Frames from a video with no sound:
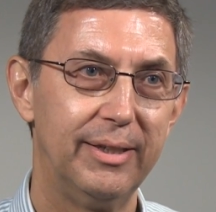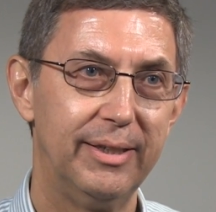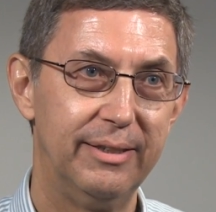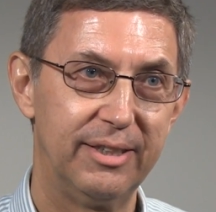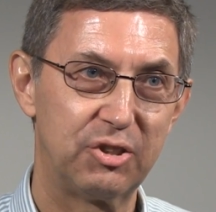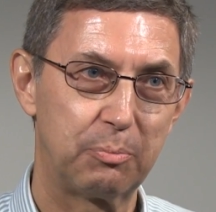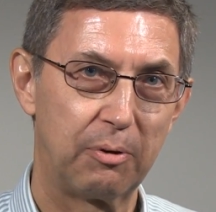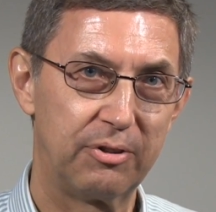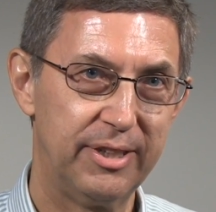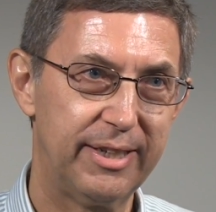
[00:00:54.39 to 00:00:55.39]
In this
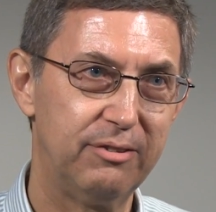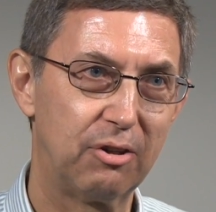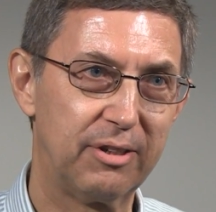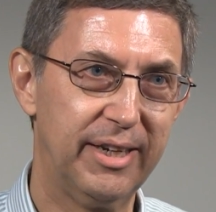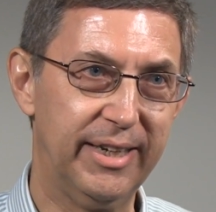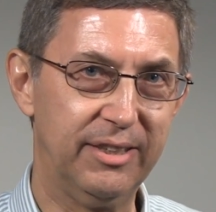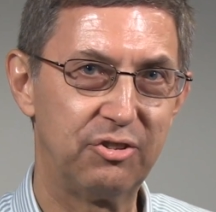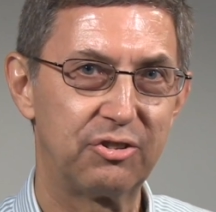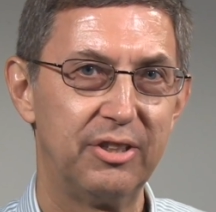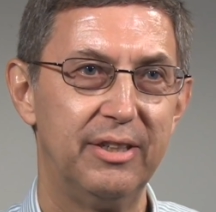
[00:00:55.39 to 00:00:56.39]
particular
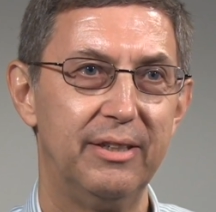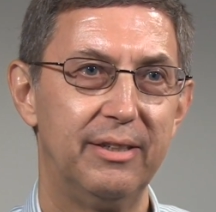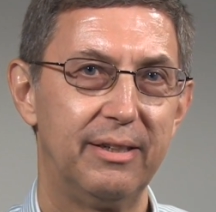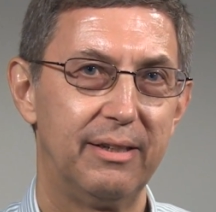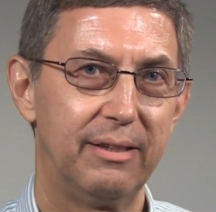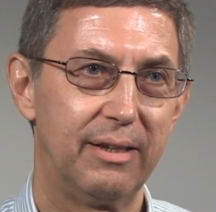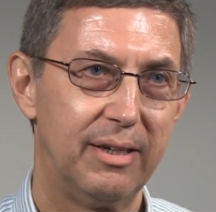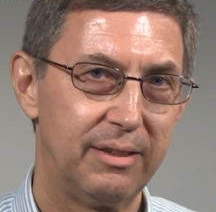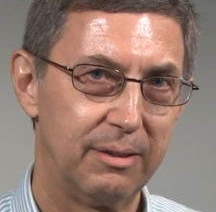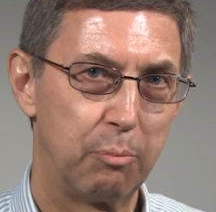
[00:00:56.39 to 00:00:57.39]
case,
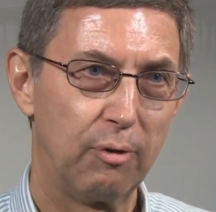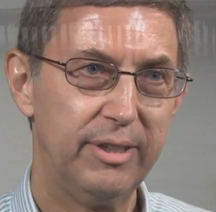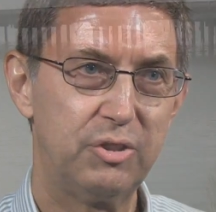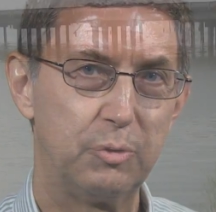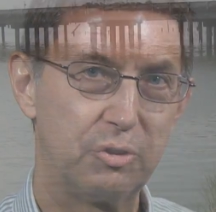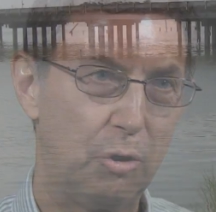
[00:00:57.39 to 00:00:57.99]
the bridge was